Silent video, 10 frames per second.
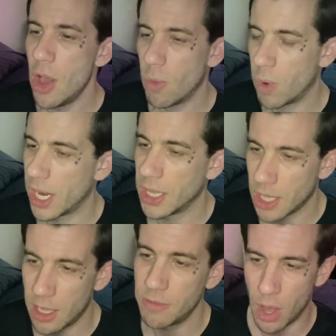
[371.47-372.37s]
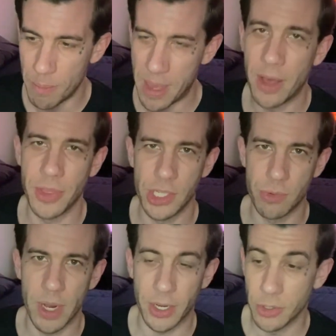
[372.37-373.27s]
What I love about
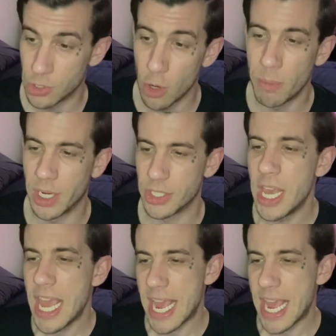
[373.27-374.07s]
this record so much